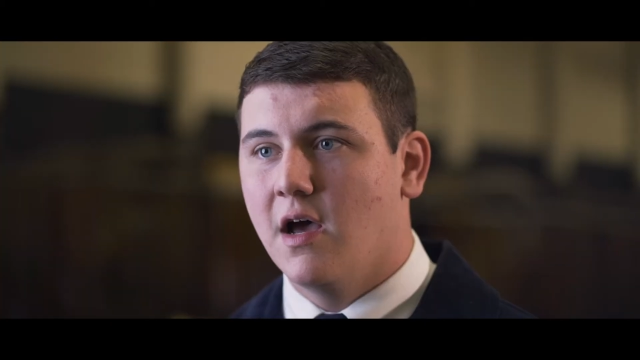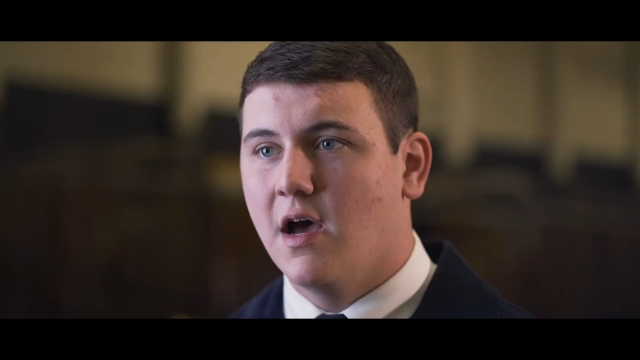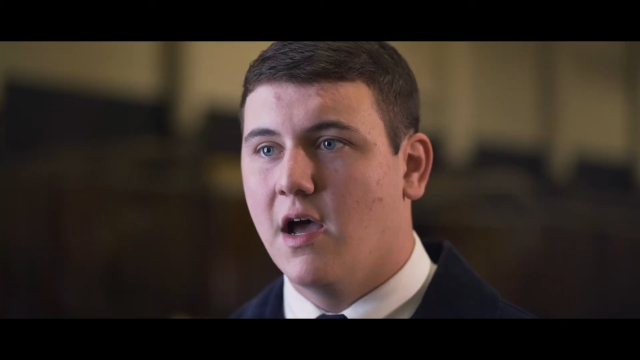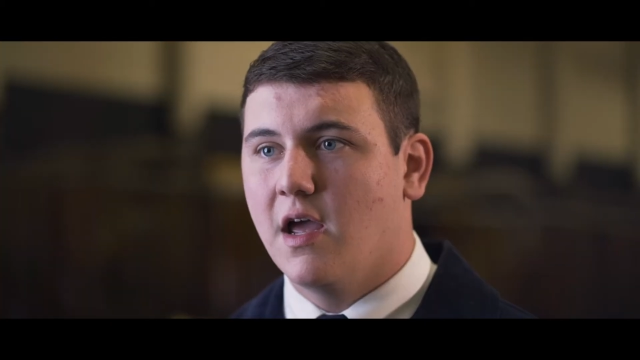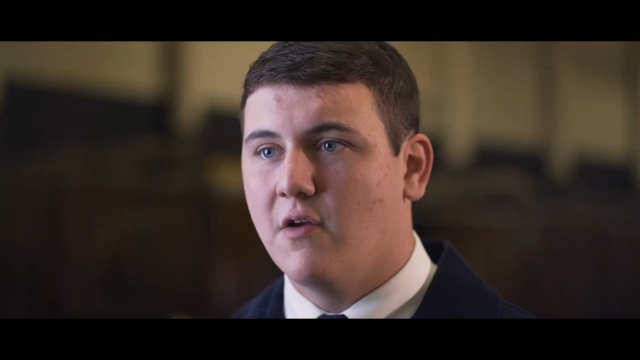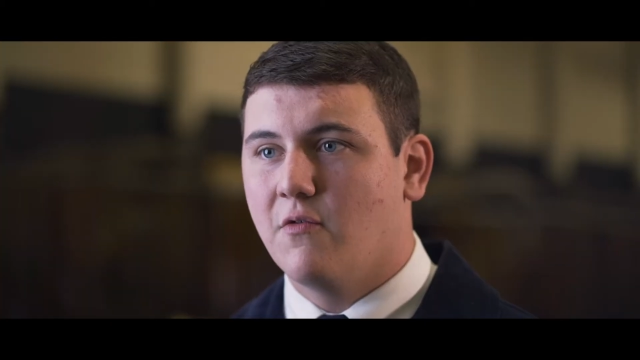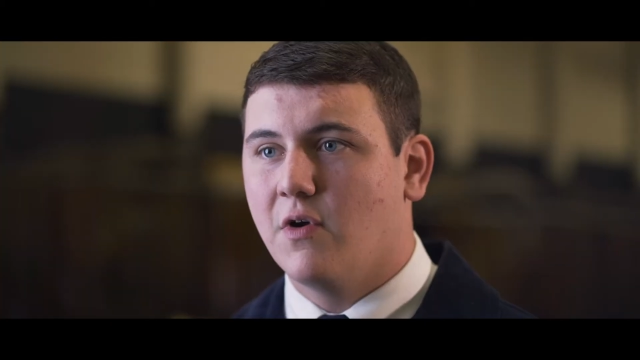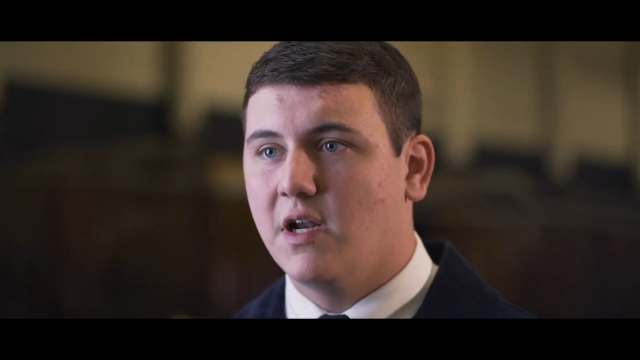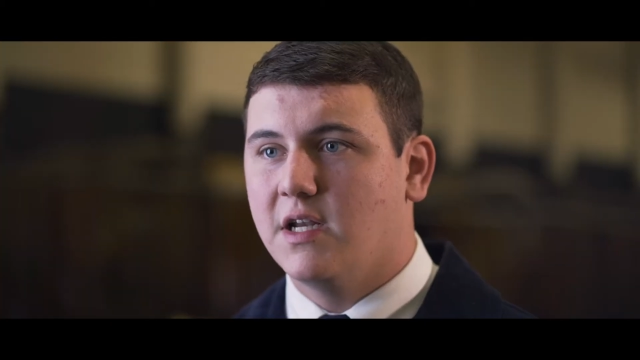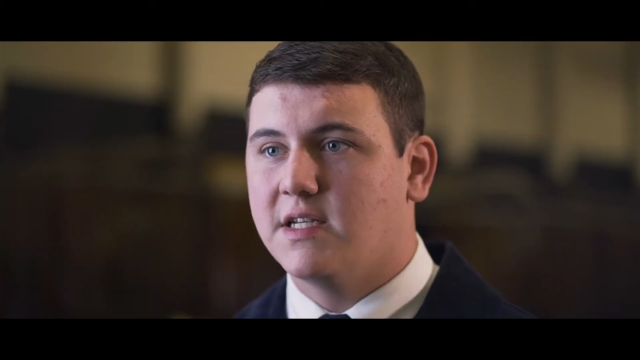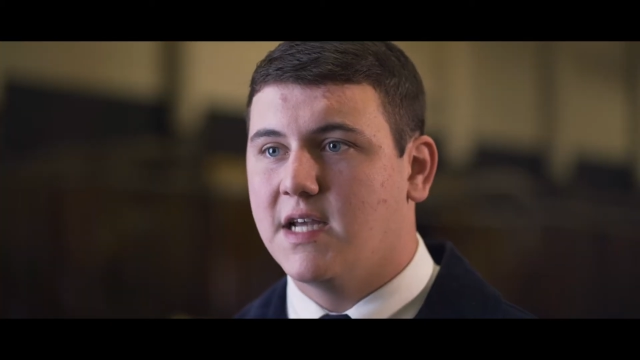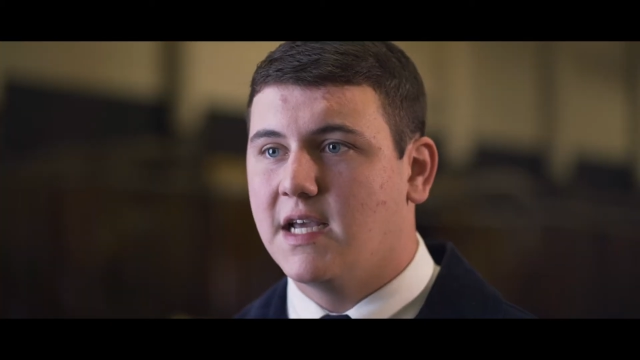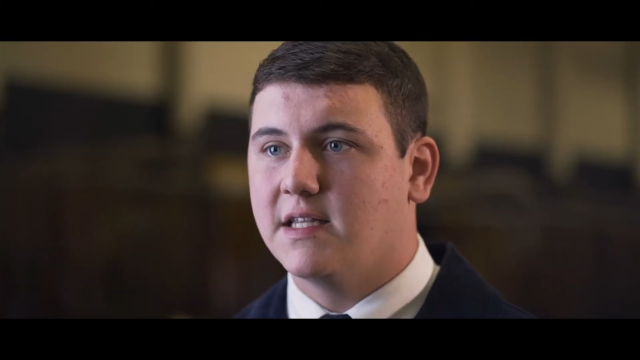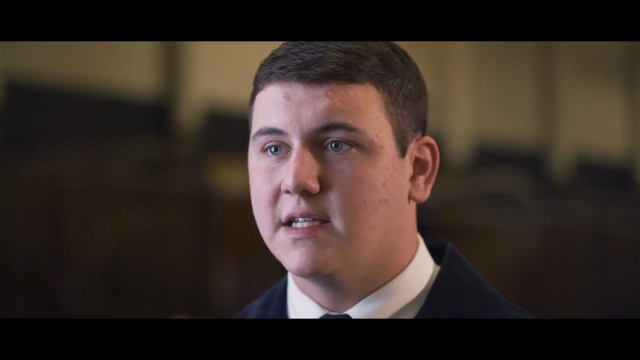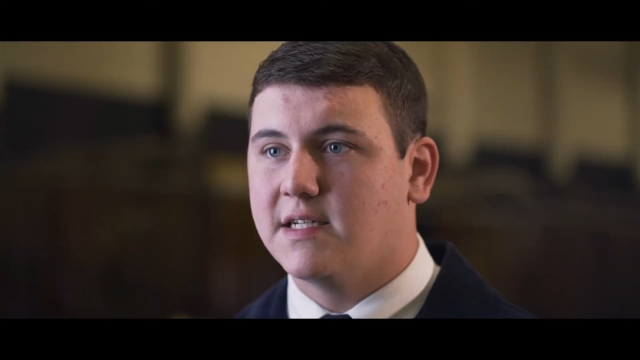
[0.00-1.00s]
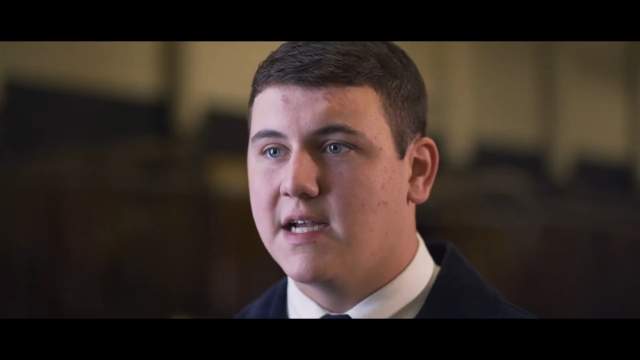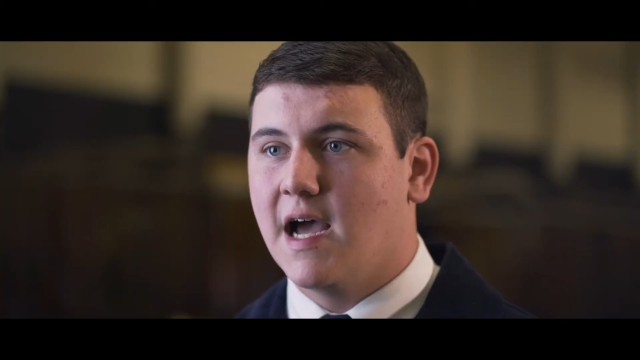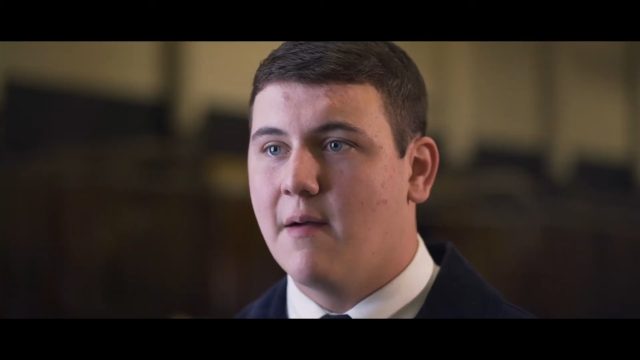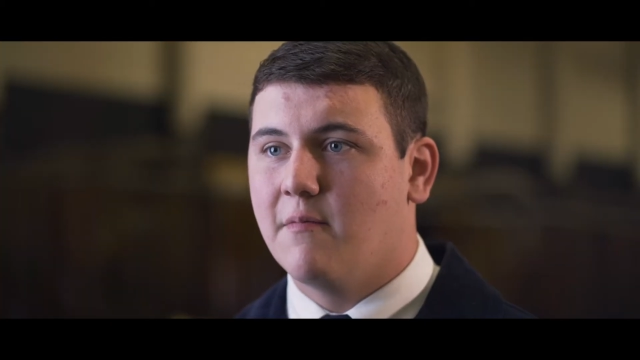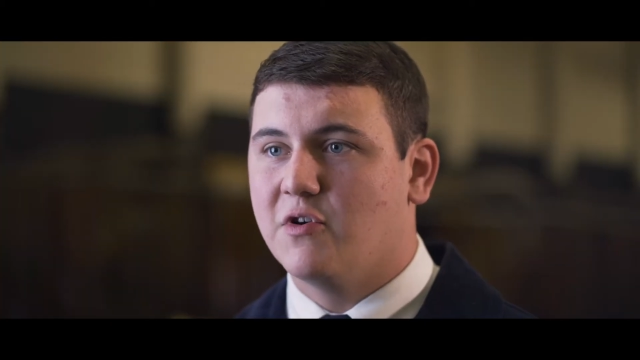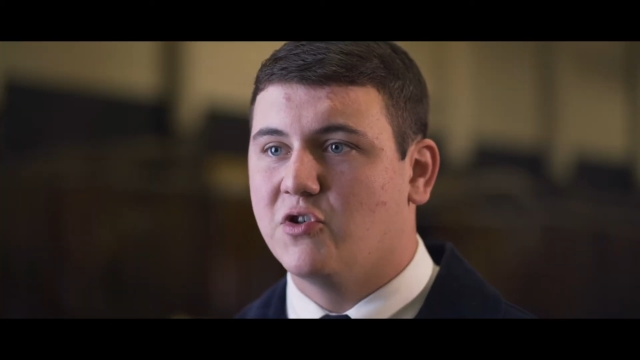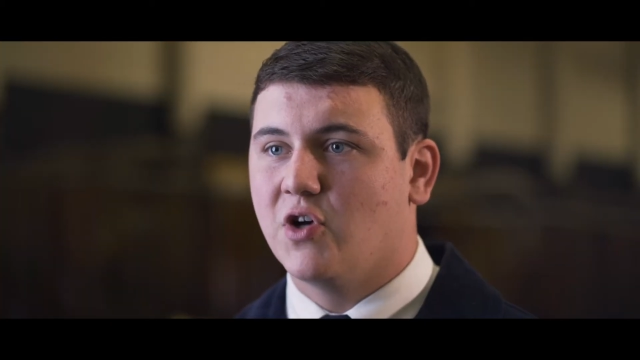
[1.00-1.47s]
and really take the
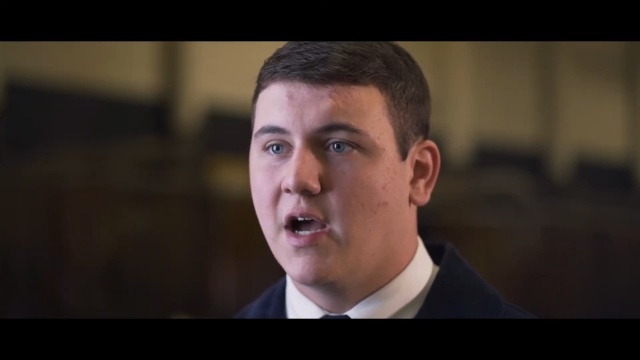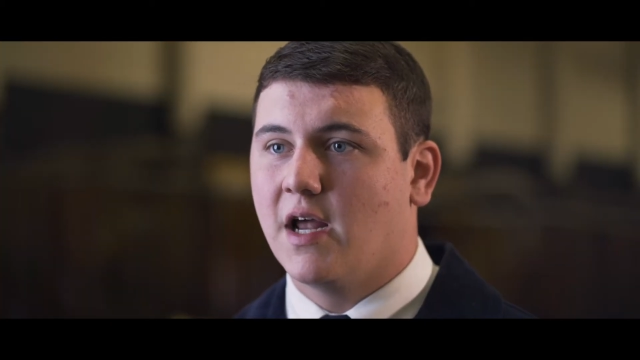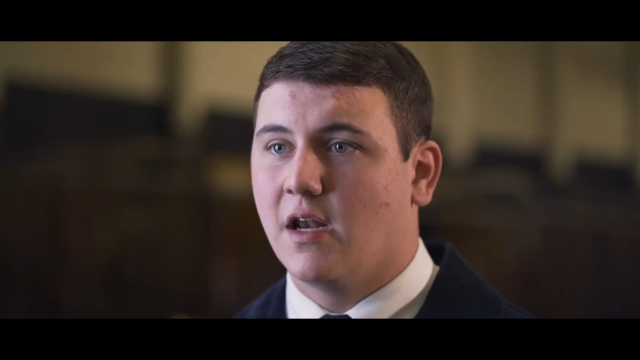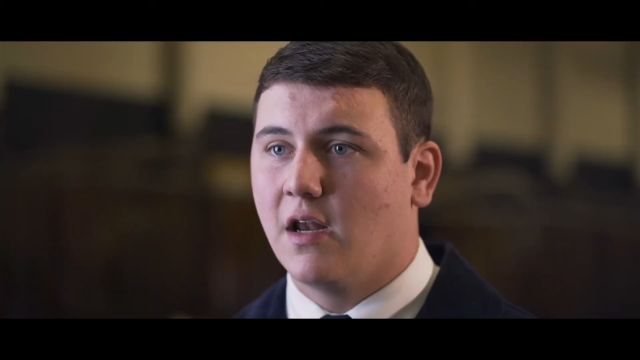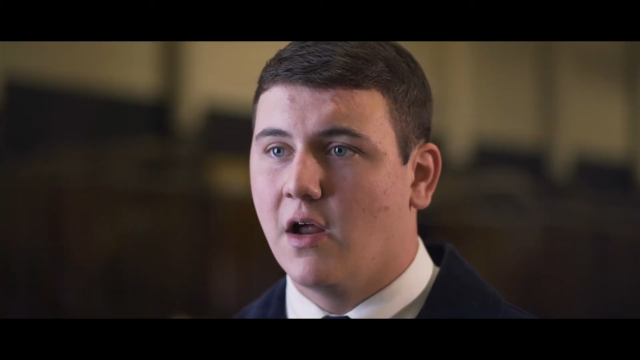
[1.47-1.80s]
time to try and